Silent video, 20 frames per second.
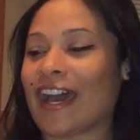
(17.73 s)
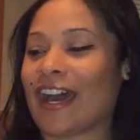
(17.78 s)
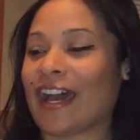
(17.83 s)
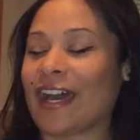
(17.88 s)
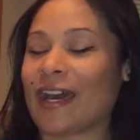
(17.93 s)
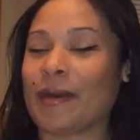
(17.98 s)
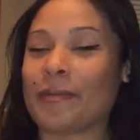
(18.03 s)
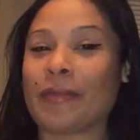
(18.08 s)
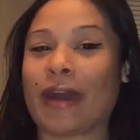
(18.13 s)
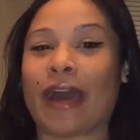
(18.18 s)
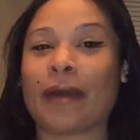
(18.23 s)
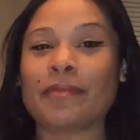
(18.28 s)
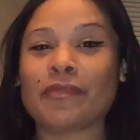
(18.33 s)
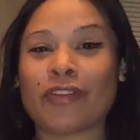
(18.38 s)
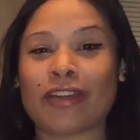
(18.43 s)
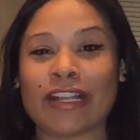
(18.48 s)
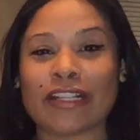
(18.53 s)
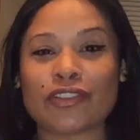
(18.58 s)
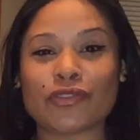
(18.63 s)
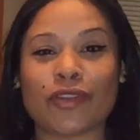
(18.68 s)
I'm
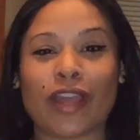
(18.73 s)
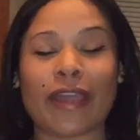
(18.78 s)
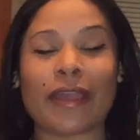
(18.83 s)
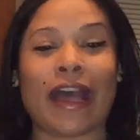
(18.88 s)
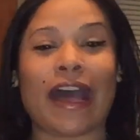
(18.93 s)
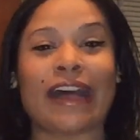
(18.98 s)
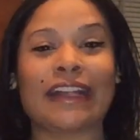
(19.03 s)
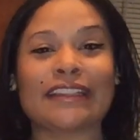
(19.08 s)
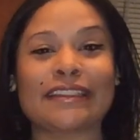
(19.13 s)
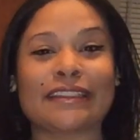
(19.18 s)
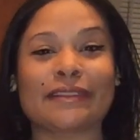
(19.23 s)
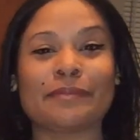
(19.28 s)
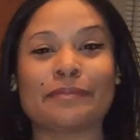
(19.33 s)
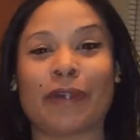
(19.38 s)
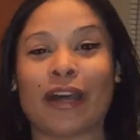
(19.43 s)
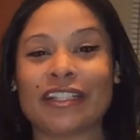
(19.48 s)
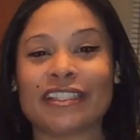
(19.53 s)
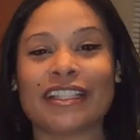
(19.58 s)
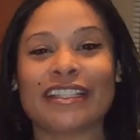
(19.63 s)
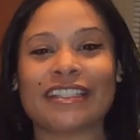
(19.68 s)
gonna try as
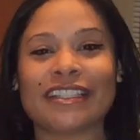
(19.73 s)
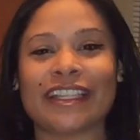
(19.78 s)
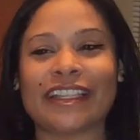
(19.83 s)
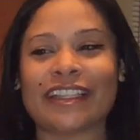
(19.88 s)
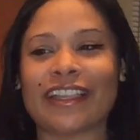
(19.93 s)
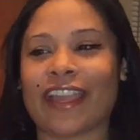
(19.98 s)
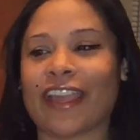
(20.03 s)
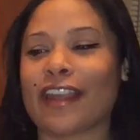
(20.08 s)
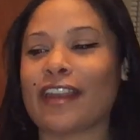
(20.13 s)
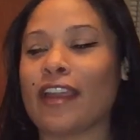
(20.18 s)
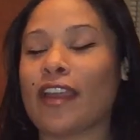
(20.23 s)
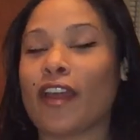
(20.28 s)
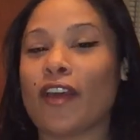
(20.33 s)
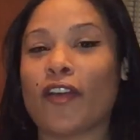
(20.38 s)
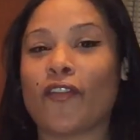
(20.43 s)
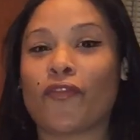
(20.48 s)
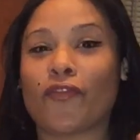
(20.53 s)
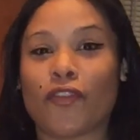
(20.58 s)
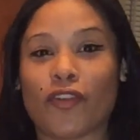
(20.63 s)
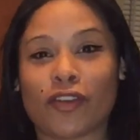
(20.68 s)
much as I can
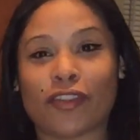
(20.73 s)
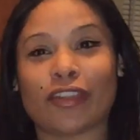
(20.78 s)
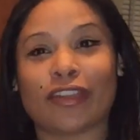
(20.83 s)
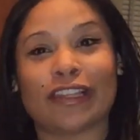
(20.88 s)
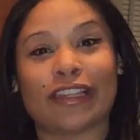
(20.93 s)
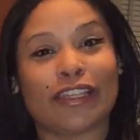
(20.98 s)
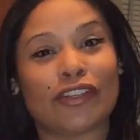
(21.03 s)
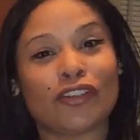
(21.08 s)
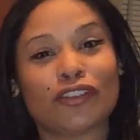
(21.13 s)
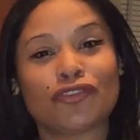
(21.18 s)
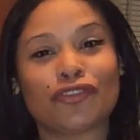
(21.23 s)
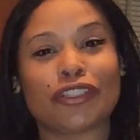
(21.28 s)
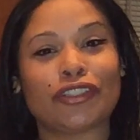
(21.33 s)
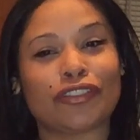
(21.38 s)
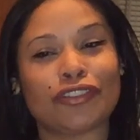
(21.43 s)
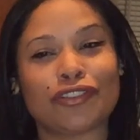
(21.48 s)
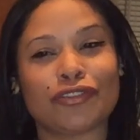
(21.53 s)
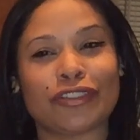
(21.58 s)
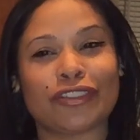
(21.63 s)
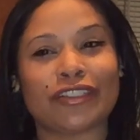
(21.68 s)
for the little
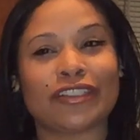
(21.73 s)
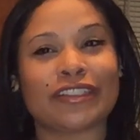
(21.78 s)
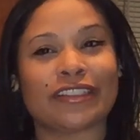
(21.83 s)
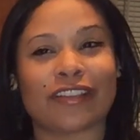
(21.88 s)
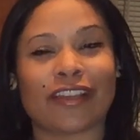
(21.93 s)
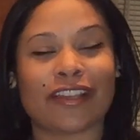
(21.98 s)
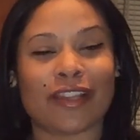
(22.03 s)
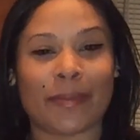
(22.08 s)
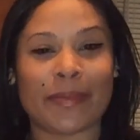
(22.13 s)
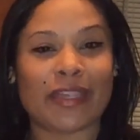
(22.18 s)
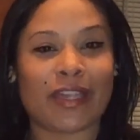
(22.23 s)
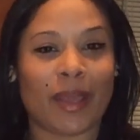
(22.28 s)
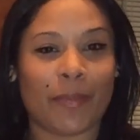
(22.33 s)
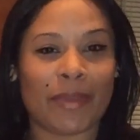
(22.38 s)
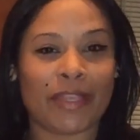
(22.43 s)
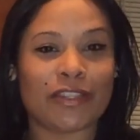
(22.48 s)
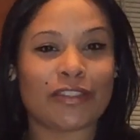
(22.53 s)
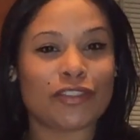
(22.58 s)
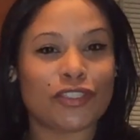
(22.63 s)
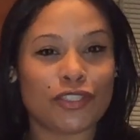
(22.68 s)
trick-or-treaters that are gonna be
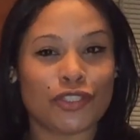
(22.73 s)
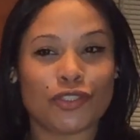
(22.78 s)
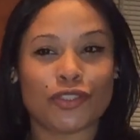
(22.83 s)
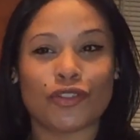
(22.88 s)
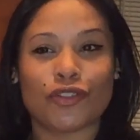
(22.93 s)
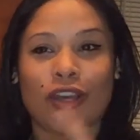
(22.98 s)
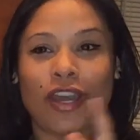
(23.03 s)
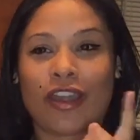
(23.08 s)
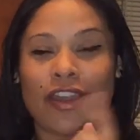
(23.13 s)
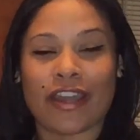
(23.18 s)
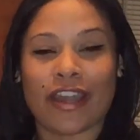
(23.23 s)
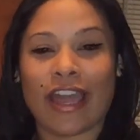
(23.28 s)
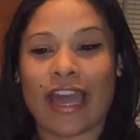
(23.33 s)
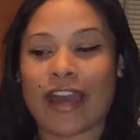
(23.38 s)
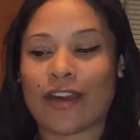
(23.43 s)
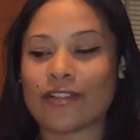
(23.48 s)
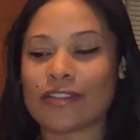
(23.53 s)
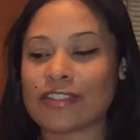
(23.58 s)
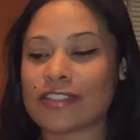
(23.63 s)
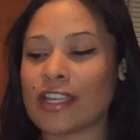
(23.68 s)
coming to our
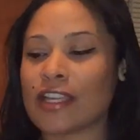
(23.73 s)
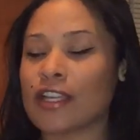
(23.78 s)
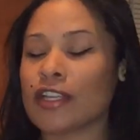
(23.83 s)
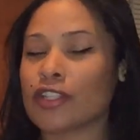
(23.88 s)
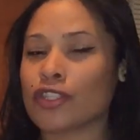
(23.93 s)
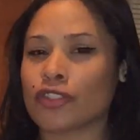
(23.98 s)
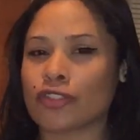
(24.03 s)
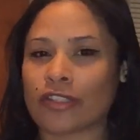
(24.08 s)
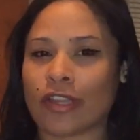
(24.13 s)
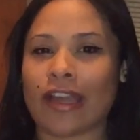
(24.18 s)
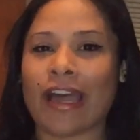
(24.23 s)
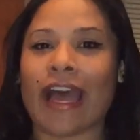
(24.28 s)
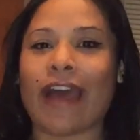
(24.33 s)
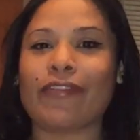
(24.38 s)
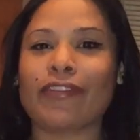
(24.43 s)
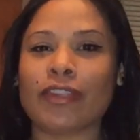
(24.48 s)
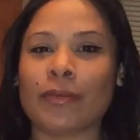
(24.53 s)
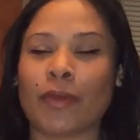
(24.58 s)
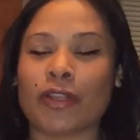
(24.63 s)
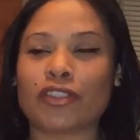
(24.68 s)
house to not
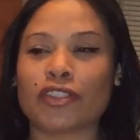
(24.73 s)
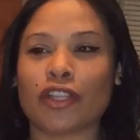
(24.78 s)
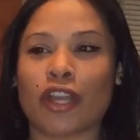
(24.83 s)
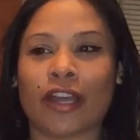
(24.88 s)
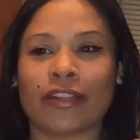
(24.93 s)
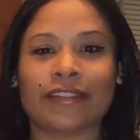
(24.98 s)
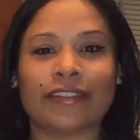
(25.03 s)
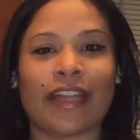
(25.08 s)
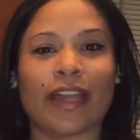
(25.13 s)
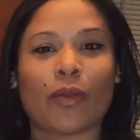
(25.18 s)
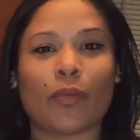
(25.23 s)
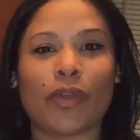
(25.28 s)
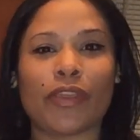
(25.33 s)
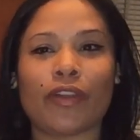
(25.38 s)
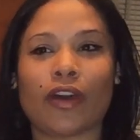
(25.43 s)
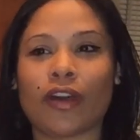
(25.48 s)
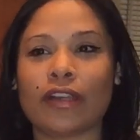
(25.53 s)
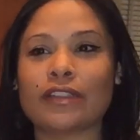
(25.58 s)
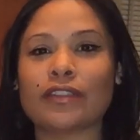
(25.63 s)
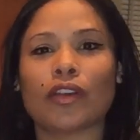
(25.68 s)
have too much contact with
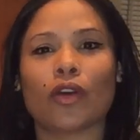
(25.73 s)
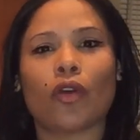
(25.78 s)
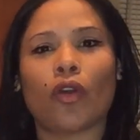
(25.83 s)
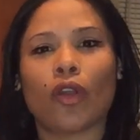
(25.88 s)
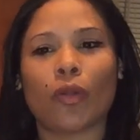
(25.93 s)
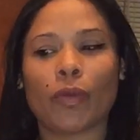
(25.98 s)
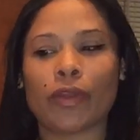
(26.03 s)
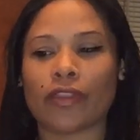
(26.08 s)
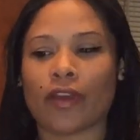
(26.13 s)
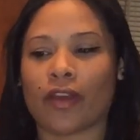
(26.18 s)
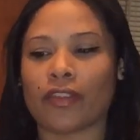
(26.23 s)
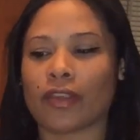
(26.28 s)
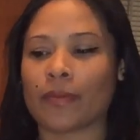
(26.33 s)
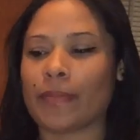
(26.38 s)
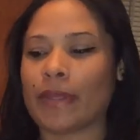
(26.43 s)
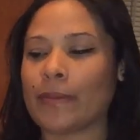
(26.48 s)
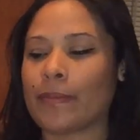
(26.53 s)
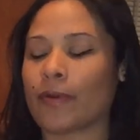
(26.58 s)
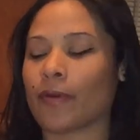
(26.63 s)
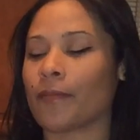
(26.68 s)
us or with other
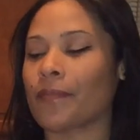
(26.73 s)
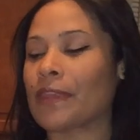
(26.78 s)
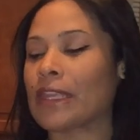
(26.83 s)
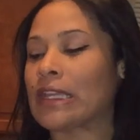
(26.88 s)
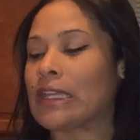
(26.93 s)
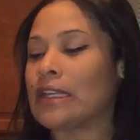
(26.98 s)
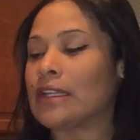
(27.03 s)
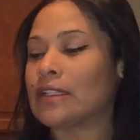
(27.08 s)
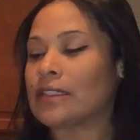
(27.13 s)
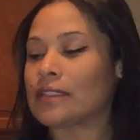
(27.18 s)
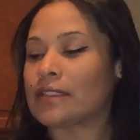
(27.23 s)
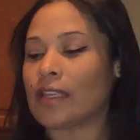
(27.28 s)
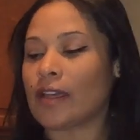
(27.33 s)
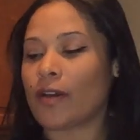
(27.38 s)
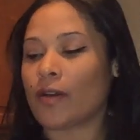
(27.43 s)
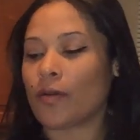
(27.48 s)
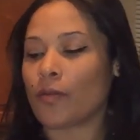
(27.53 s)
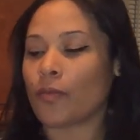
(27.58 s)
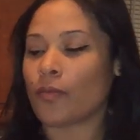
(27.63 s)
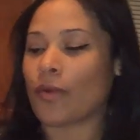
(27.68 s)
people.
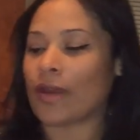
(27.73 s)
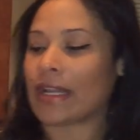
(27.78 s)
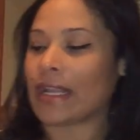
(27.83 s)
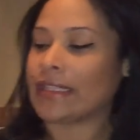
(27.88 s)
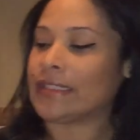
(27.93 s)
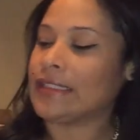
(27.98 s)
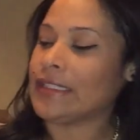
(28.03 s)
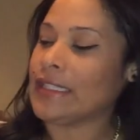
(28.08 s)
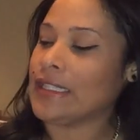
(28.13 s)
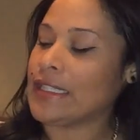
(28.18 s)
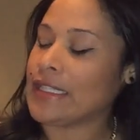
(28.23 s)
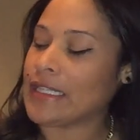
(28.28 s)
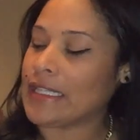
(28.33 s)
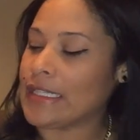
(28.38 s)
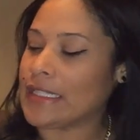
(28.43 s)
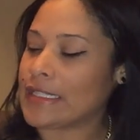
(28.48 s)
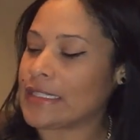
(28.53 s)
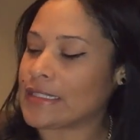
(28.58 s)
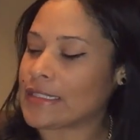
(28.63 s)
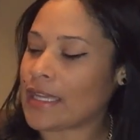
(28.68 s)
So what I did
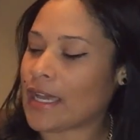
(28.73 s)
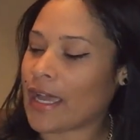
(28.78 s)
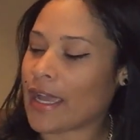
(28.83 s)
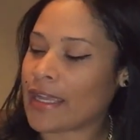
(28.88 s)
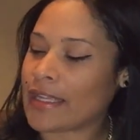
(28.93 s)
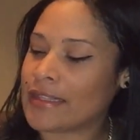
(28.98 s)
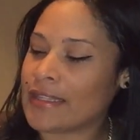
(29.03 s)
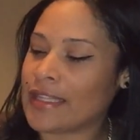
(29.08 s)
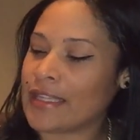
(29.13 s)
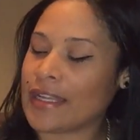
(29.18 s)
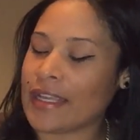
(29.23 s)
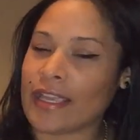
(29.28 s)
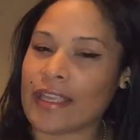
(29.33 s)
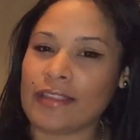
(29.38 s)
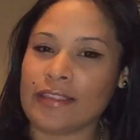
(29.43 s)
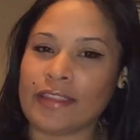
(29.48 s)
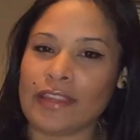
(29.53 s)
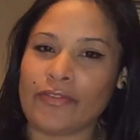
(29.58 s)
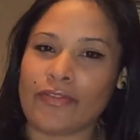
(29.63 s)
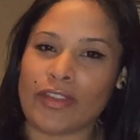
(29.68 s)
is I did
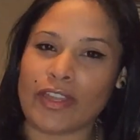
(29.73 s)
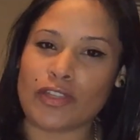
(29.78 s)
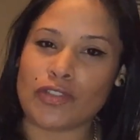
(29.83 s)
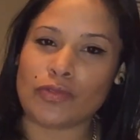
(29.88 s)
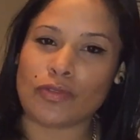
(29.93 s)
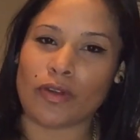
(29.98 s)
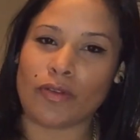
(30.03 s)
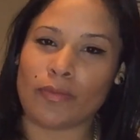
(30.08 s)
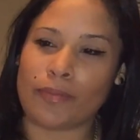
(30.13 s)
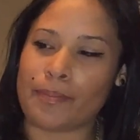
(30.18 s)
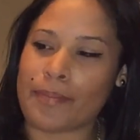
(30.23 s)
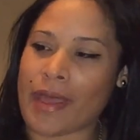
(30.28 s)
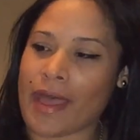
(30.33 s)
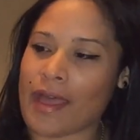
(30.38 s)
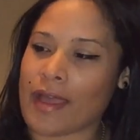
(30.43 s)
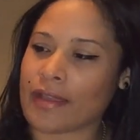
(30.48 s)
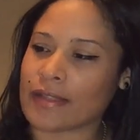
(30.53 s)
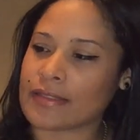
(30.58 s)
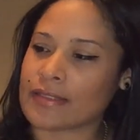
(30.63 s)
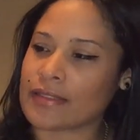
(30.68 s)
individual
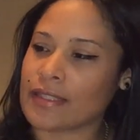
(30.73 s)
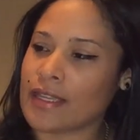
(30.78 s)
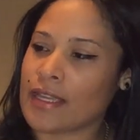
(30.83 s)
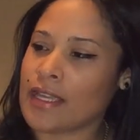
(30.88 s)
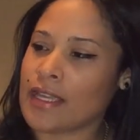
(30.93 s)
bags.